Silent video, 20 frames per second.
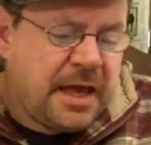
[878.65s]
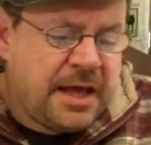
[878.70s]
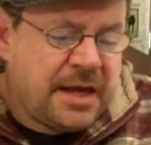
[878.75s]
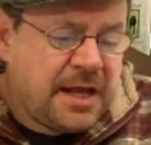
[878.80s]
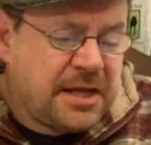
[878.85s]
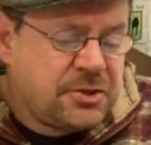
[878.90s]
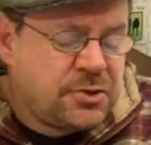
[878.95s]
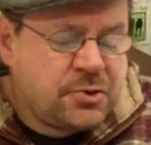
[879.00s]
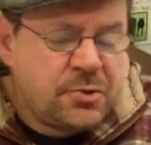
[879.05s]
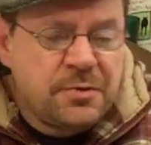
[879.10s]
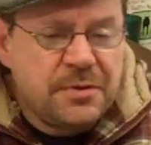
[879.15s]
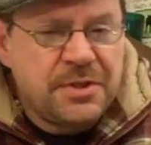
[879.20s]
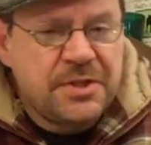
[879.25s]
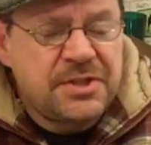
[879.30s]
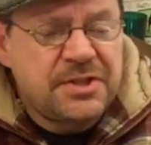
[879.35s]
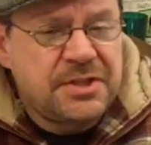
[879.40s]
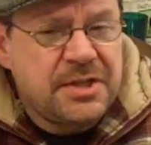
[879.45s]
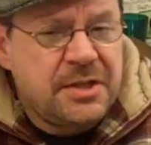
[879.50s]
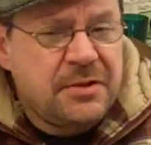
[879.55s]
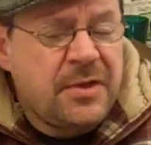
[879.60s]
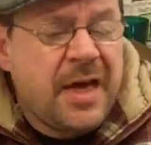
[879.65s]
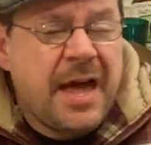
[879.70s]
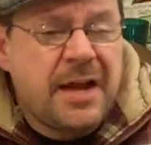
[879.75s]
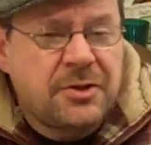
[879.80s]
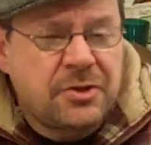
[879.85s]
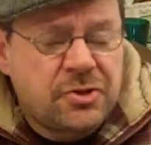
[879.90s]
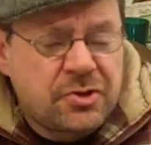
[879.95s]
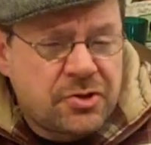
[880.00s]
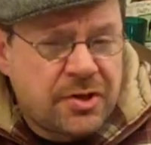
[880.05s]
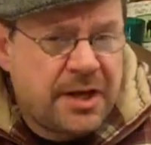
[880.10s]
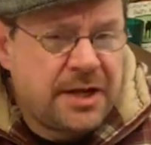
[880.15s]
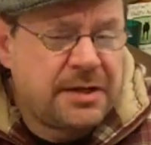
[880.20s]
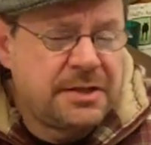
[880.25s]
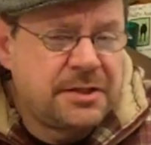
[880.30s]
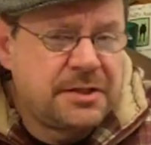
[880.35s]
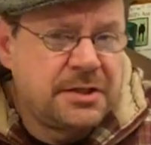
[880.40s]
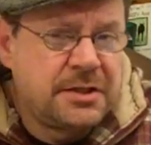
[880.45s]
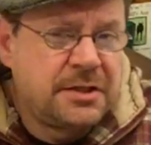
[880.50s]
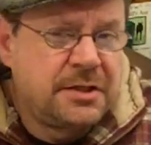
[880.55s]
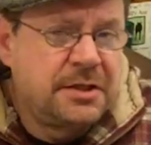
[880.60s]
And I don't see that
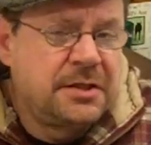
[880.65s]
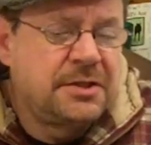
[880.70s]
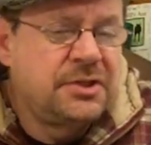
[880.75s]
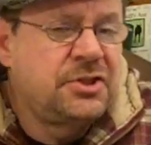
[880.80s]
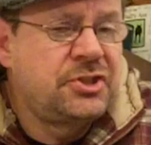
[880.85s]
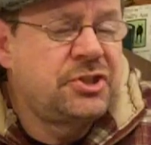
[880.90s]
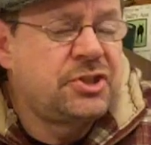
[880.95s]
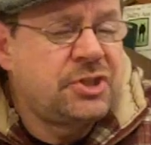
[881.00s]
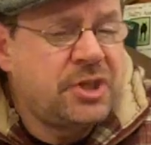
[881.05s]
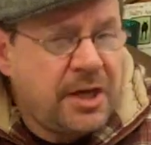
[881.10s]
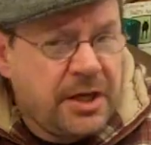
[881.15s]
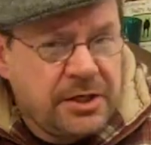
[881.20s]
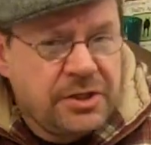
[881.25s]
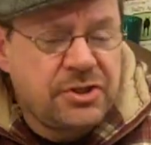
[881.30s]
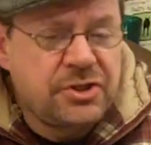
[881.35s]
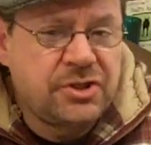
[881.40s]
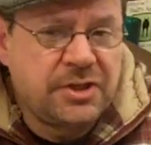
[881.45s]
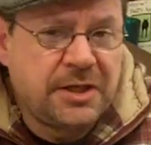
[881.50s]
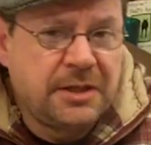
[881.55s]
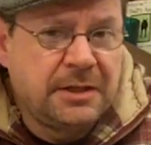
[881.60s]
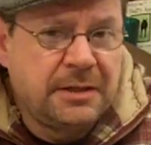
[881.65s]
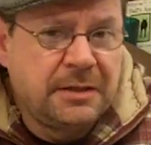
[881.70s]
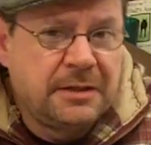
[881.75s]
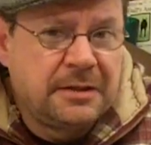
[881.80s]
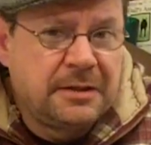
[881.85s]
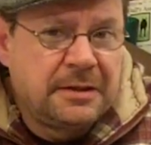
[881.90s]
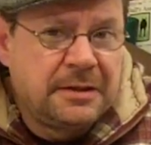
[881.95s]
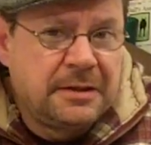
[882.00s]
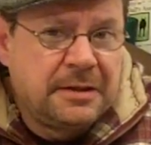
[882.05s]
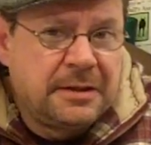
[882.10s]
trend changing